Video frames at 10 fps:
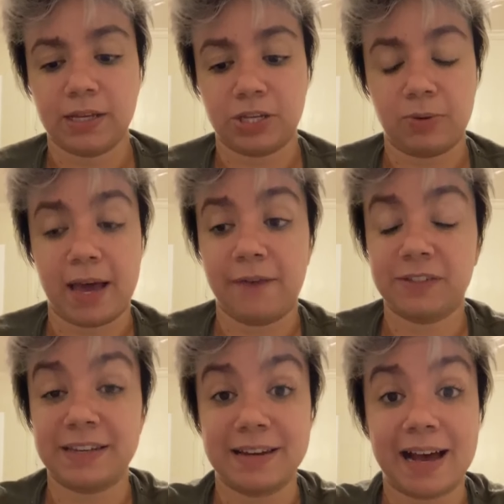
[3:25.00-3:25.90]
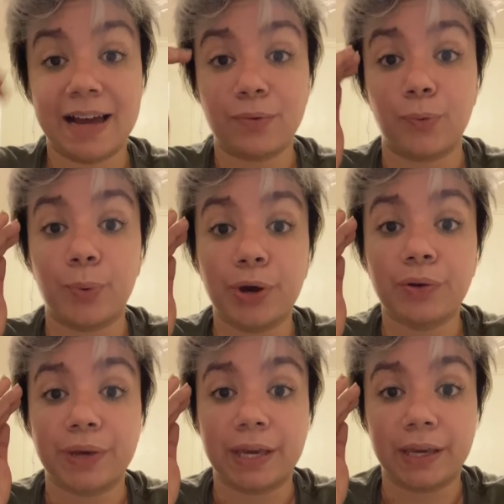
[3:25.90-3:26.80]
You have to not
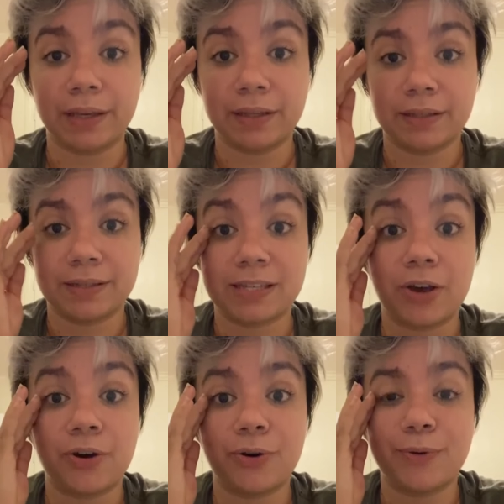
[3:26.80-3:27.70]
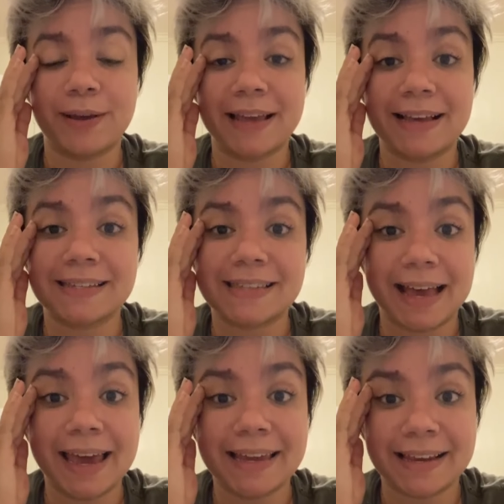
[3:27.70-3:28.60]
worry. So
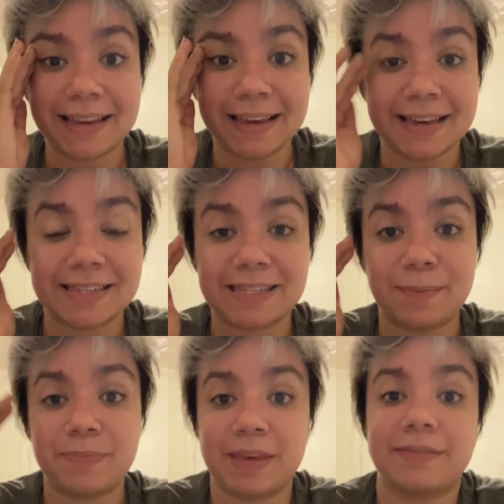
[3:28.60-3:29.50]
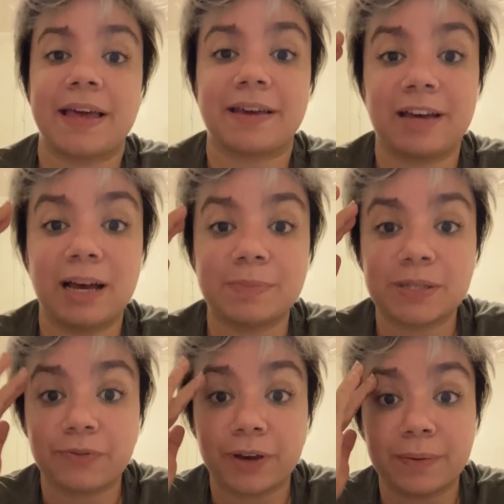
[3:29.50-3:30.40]
anxiety is something that
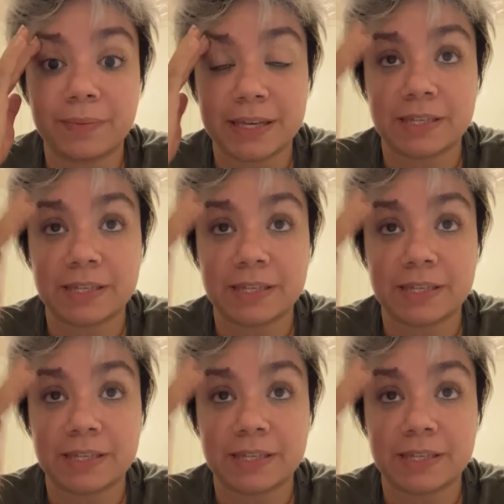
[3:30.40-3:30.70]
comes from,